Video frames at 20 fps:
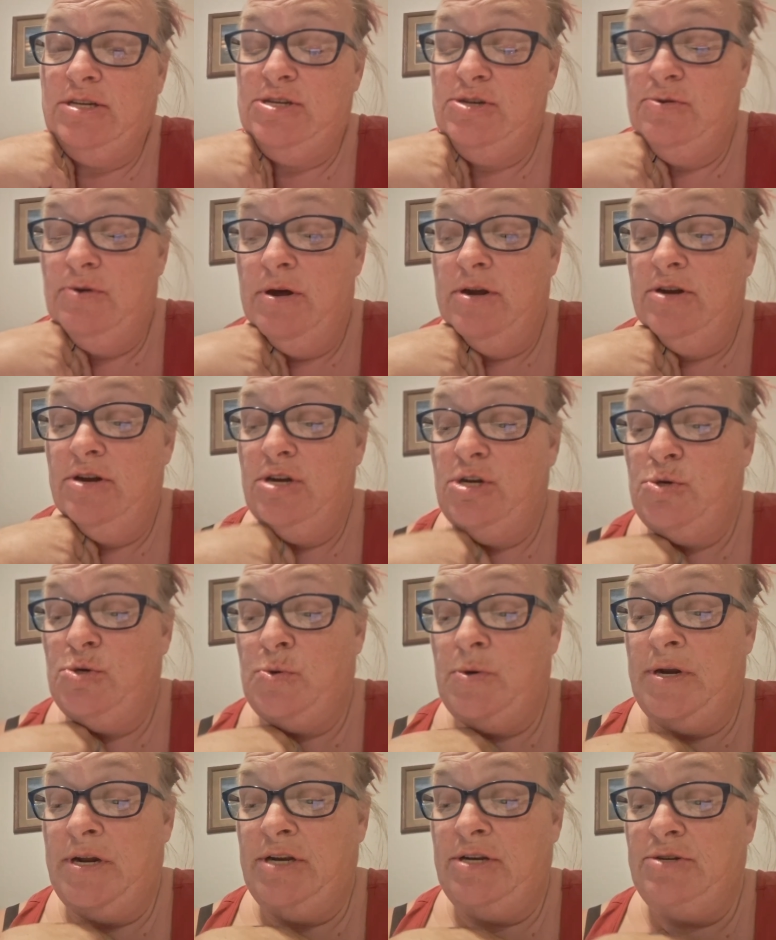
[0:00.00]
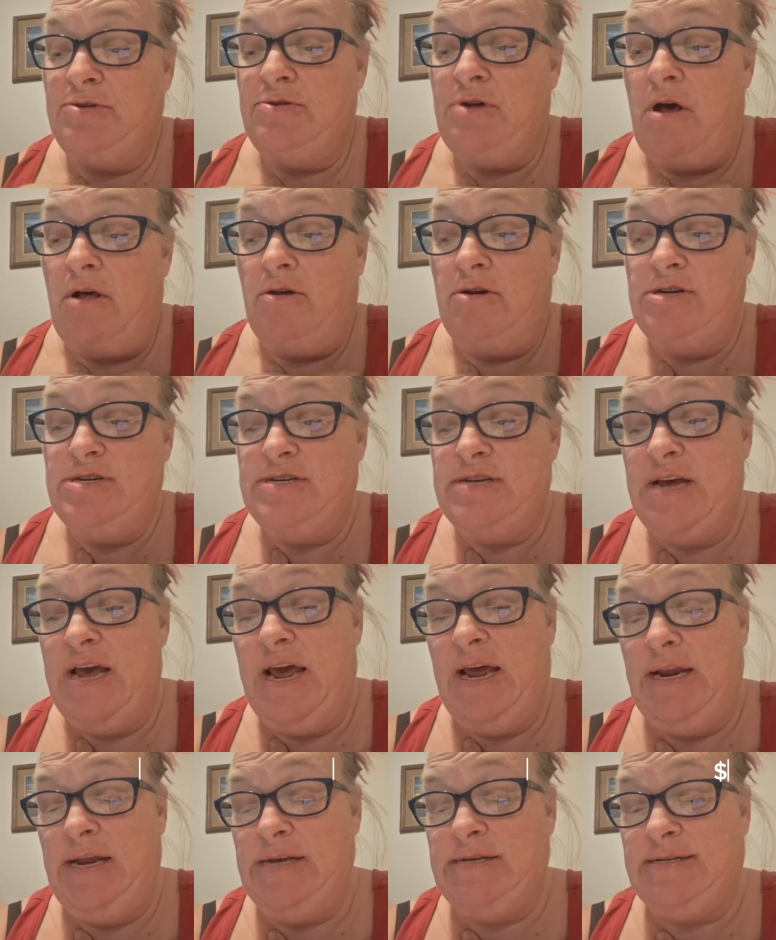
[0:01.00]

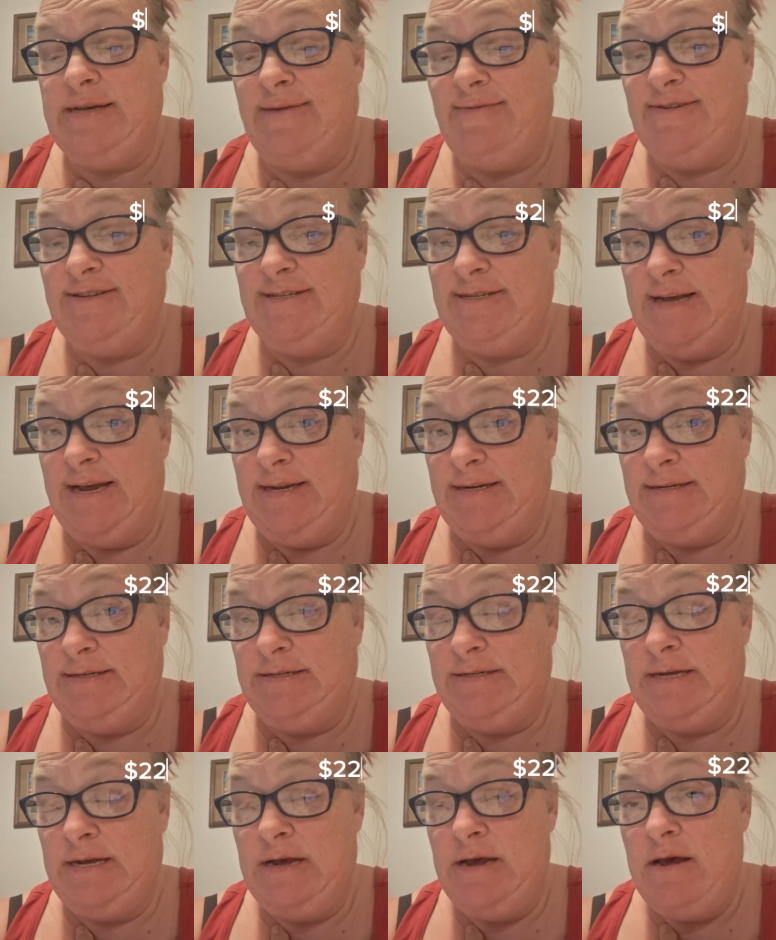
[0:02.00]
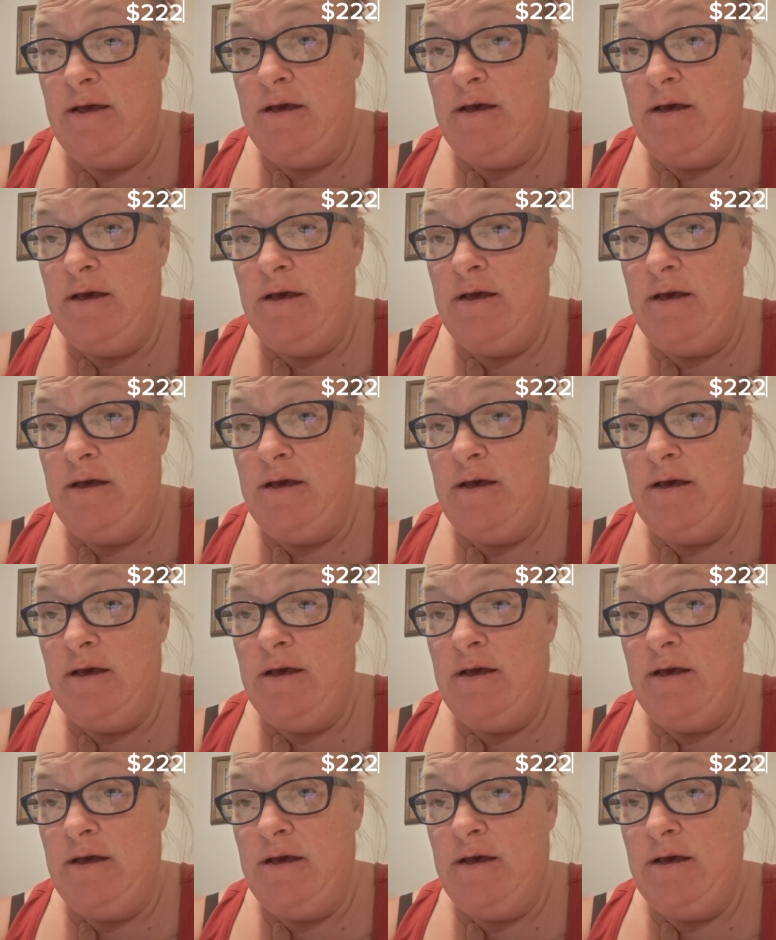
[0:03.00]
$222.87,